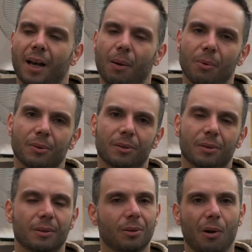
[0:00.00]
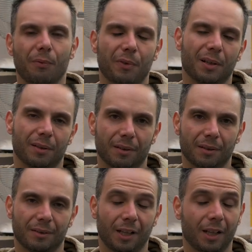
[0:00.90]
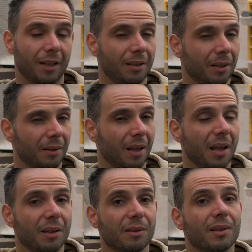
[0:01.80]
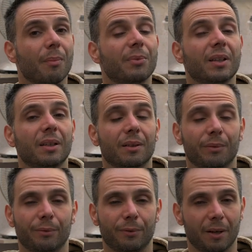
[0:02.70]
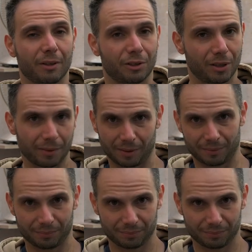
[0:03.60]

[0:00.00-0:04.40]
I want to confess that I did something very cheesy.